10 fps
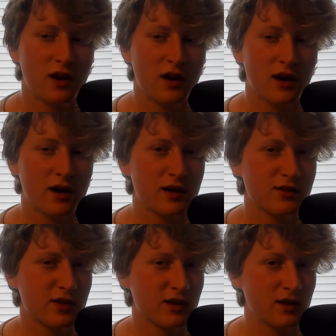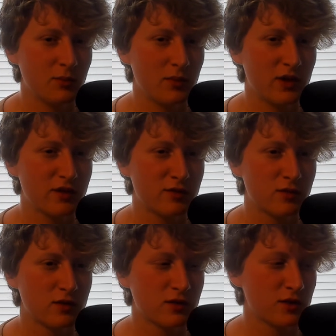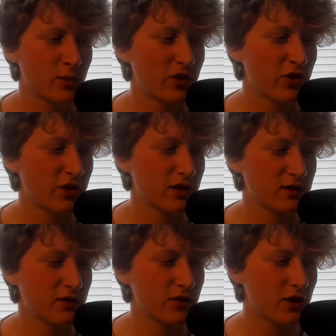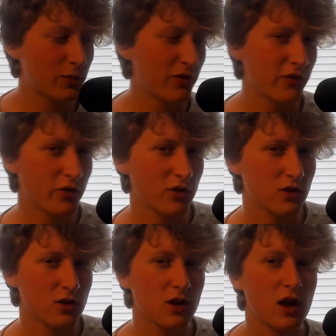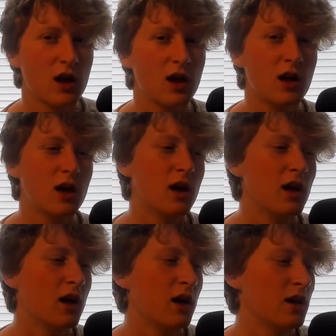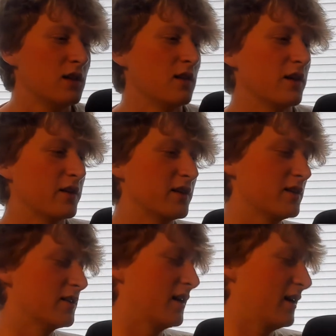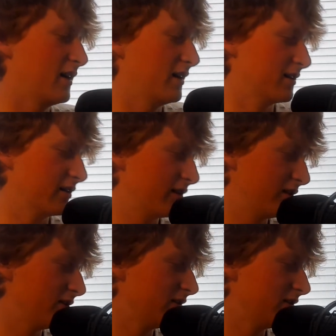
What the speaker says: I guess I miss some of the things I've done before. Like, I don't know.